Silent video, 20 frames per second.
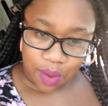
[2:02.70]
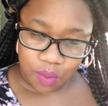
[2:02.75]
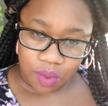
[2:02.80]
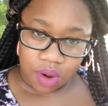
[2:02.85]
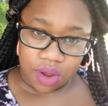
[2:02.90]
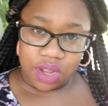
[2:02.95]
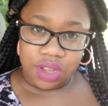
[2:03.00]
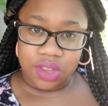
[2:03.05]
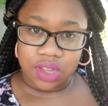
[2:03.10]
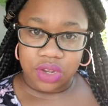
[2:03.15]

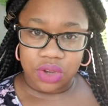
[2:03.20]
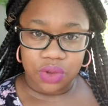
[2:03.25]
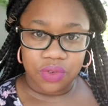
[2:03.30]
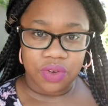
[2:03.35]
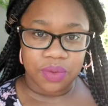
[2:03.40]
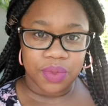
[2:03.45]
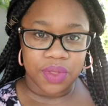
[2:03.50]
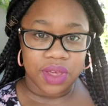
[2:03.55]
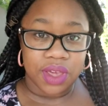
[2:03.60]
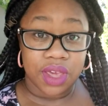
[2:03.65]
wanted to do
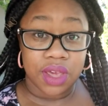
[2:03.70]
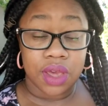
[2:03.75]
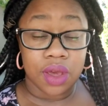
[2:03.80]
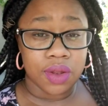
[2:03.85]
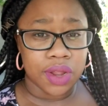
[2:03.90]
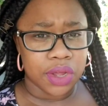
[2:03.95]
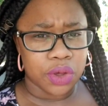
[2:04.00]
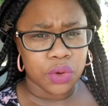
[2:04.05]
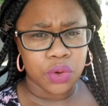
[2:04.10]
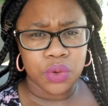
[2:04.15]
from the get go.
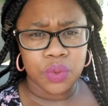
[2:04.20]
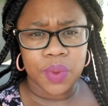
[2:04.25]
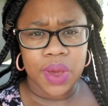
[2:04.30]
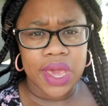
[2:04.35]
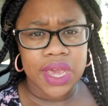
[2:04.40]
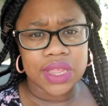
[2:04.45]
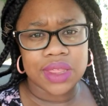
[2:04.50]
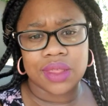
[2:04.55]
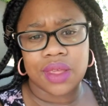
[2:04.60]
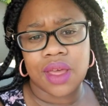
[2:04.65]
Like, who
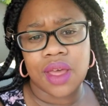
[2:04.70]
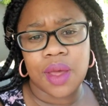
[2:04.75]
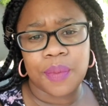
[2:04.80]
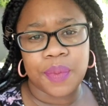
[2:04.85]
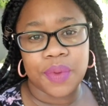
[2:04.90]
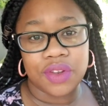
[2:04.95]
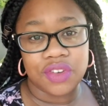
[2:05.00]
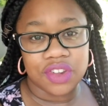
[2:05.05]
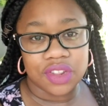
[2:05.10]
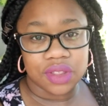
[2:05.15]
wakes up
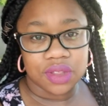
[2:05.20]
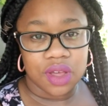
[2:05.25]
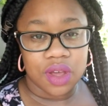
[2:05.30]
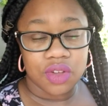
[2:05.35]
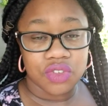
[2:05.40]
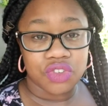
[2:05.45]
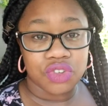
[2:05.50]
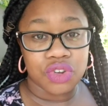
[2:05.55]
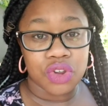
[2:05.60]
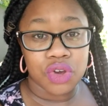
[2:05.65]
and just
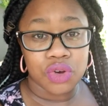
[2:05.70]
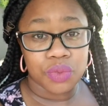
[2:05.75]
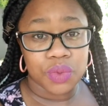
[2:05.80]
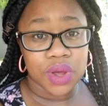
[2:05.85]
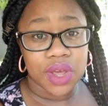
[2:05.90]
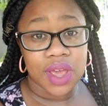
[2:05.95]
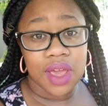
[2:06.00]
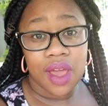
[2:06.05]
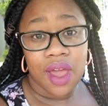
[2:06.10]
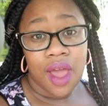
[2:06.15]
goes, you know
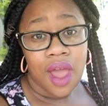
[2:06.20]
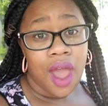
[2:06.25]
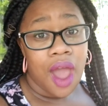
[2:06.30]
what?